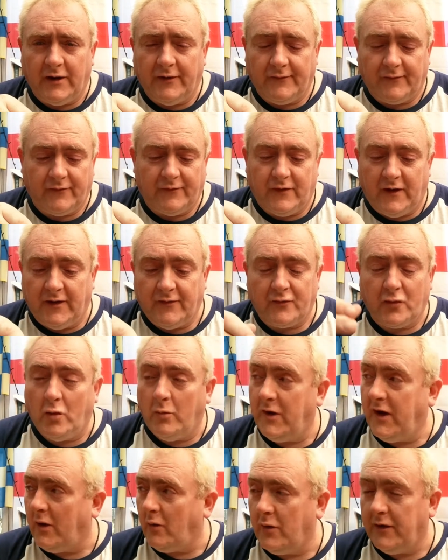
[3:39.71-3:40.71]
It's
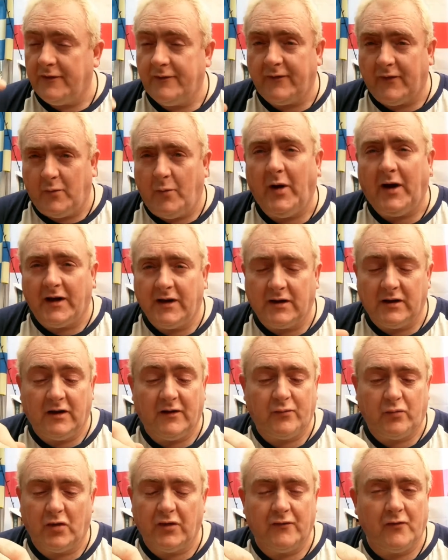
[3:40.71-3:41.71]
coming out into the pint
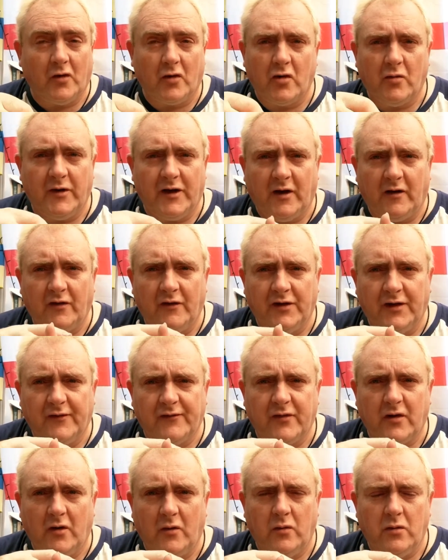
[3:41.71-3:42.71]
glass, but it's not coming out of the
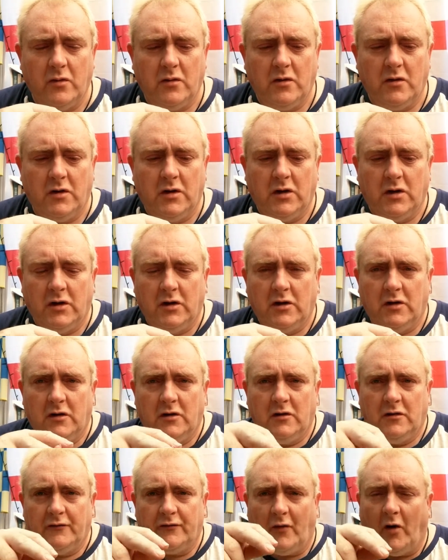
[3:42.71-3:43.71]
disco.
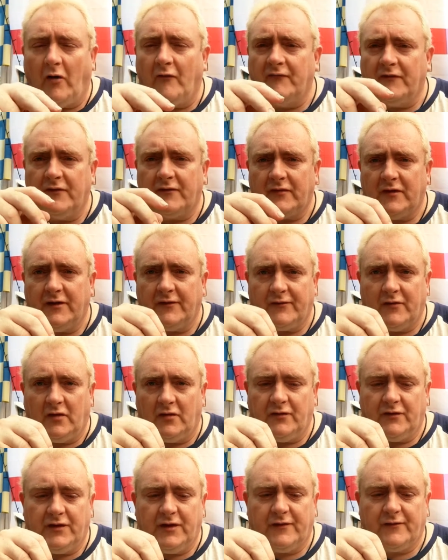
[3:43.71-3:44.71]
So obviously it's
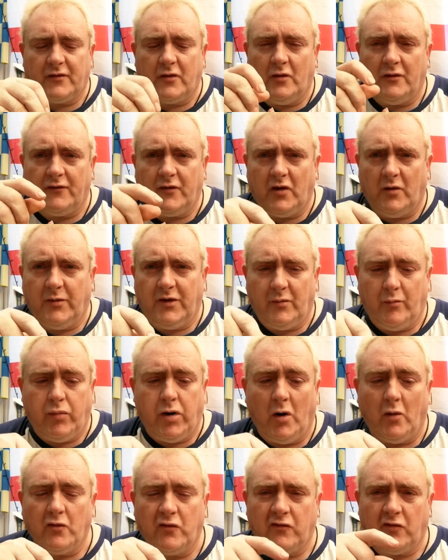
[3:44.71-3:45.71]
not the disco, it's got to be the
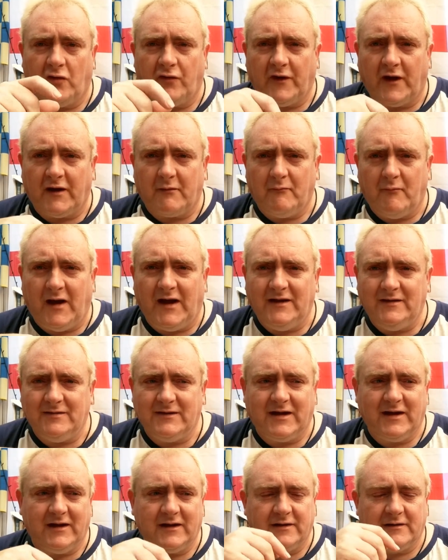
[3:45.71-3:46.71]
post on that
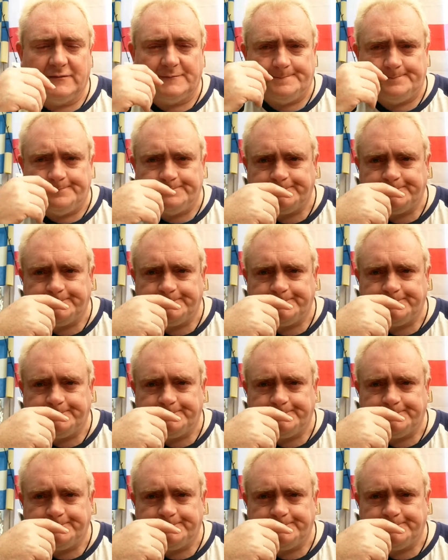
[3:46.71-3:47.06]
mild keg.